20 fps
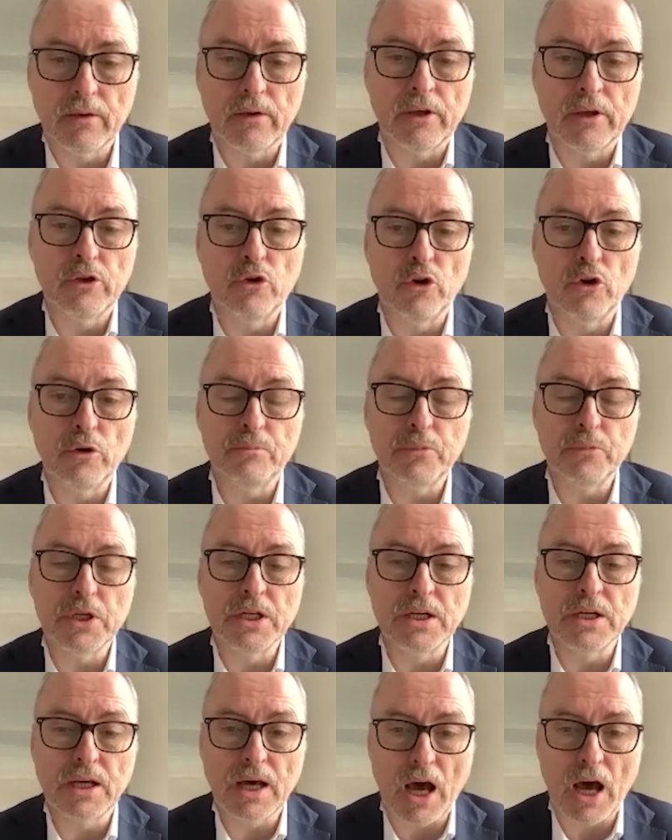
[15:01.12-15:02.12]
The
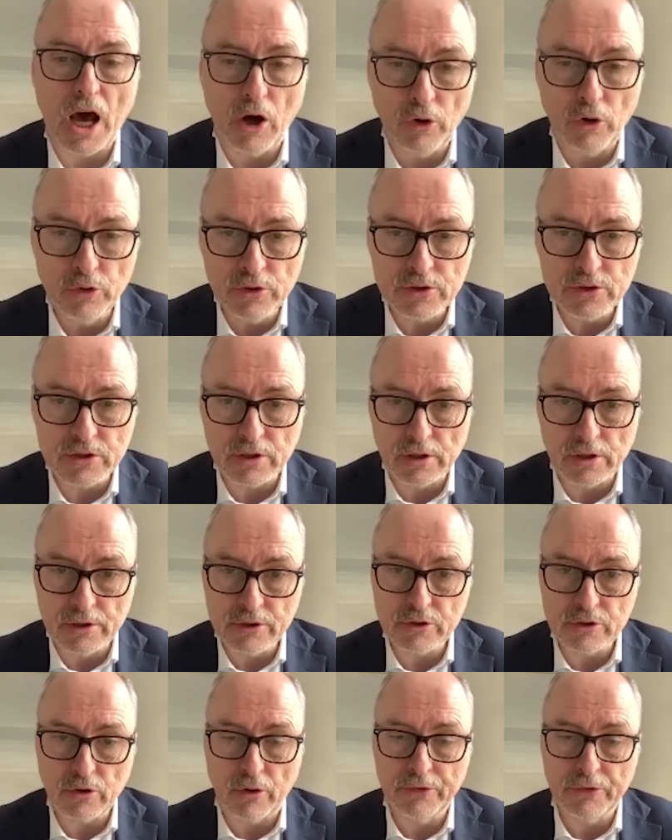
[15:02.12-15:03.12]
European Council,
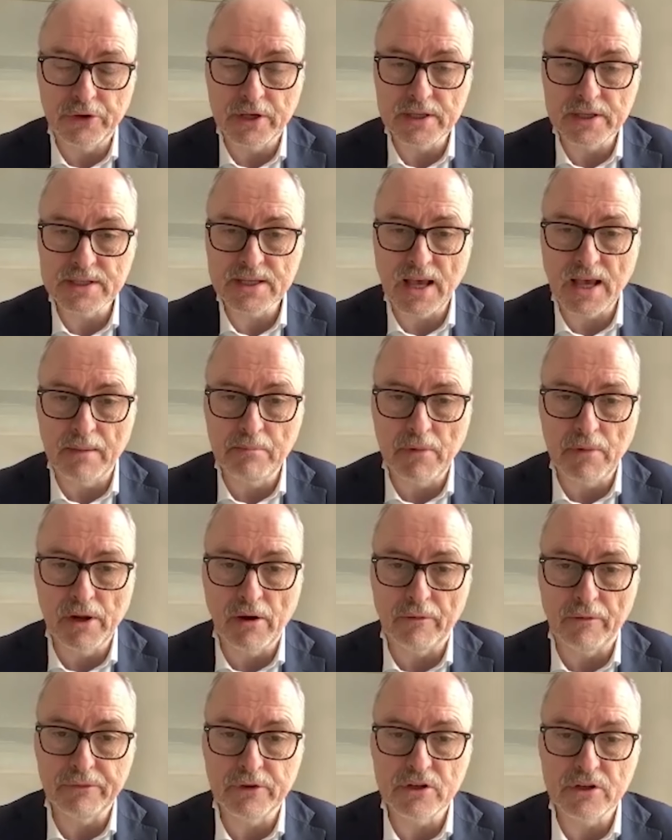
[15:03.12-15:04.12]
so the assembly
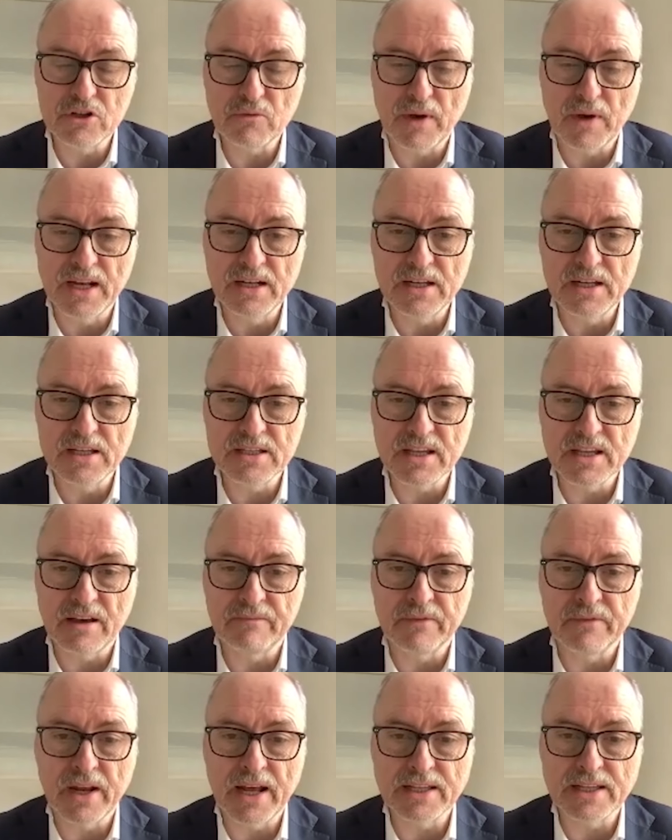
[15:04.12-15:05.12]
of the
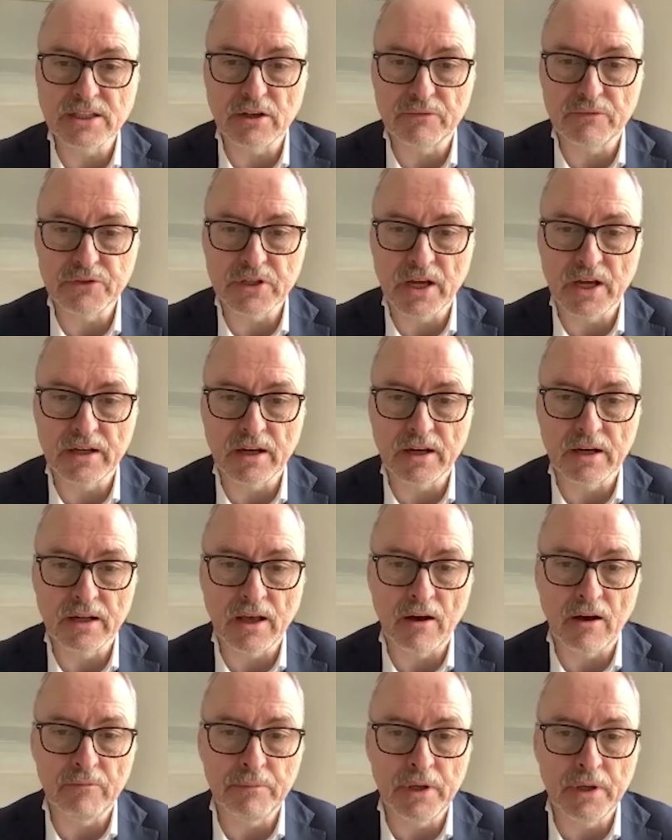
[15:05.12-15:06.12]
27 heads of state and
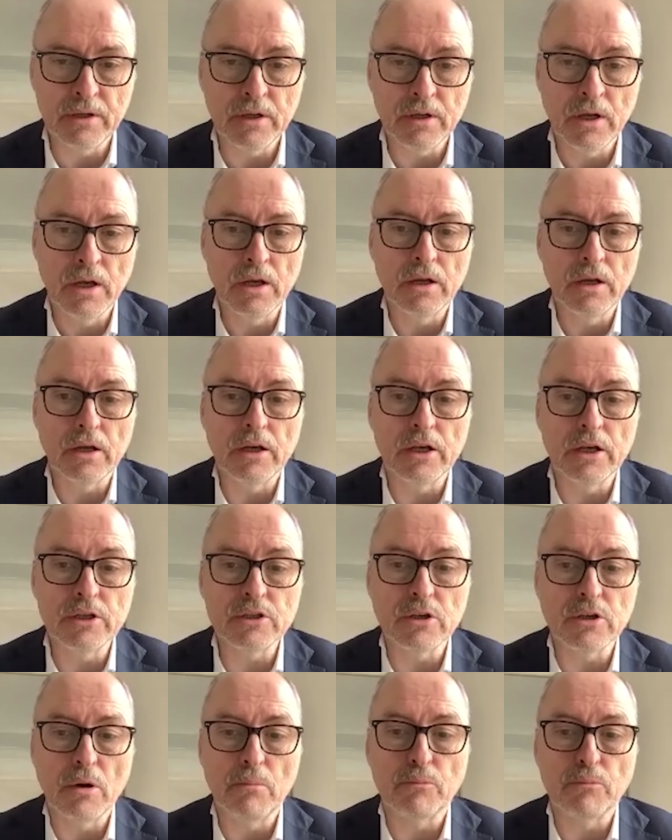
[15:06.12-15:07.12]
government,
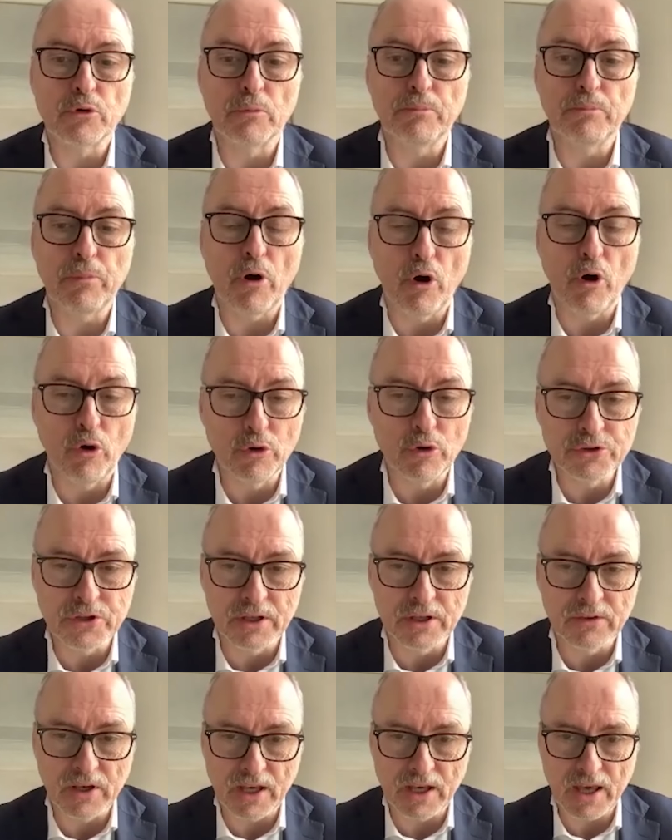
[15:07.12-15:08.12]
is
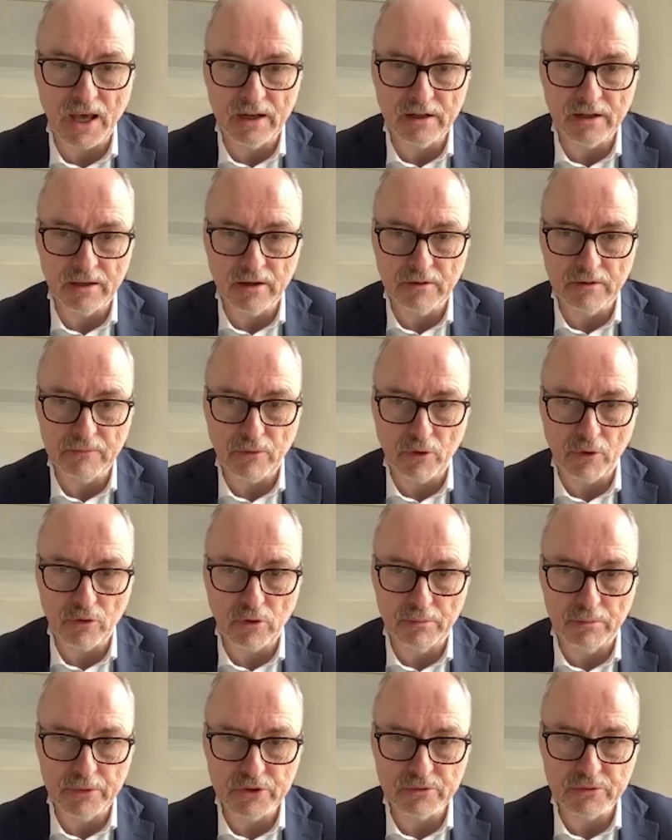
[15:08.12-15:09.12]
proposing the candidate for
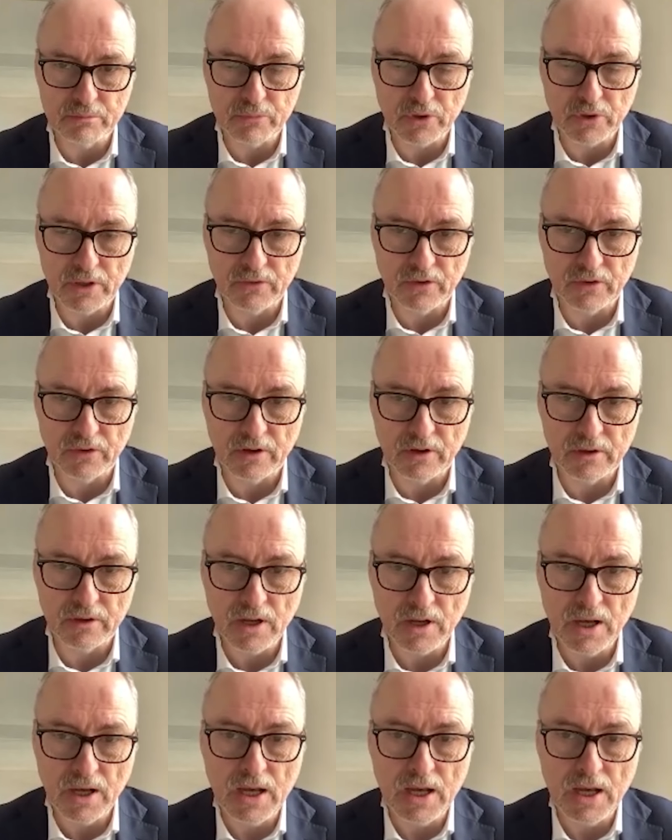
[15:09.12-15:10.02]
Commission President.